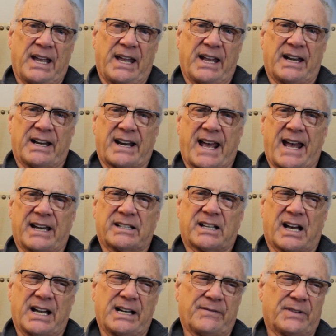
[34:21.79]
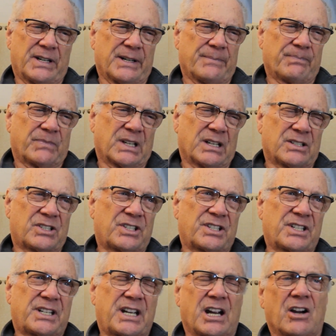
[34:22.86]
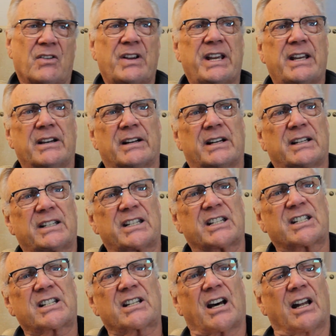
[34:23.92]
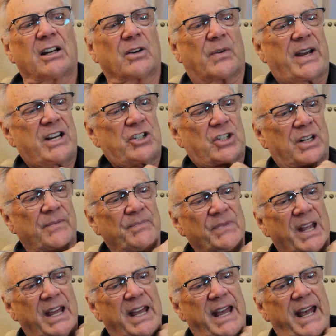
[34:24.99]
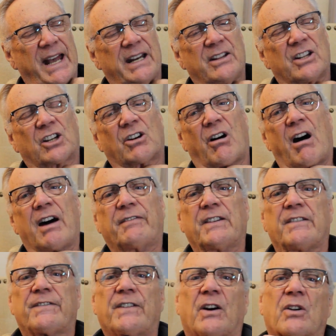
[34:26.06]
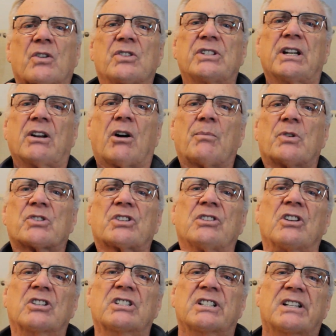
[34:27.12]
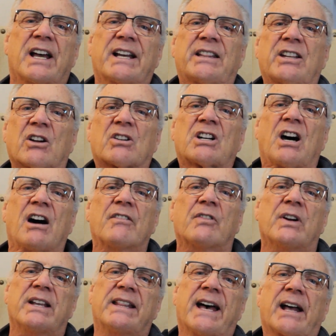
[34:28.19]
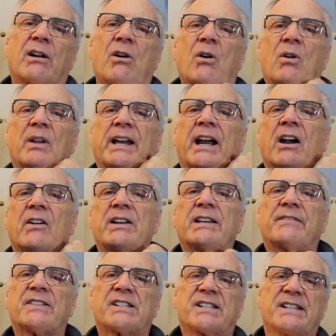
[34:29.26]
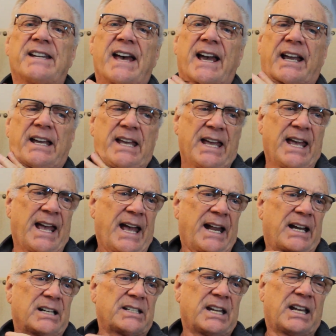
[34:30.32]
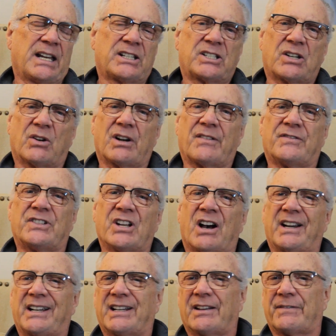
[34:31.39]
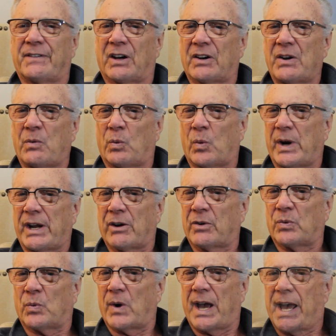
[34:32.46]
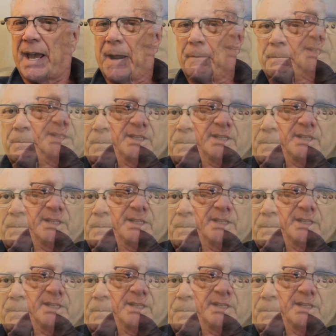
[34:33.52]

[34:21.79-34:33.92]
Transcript: And it had kind of a scary discoloration. And in the coffin photos, it almost looks like they're covering that whole area of his neck. And it's sort of done in a very weird way.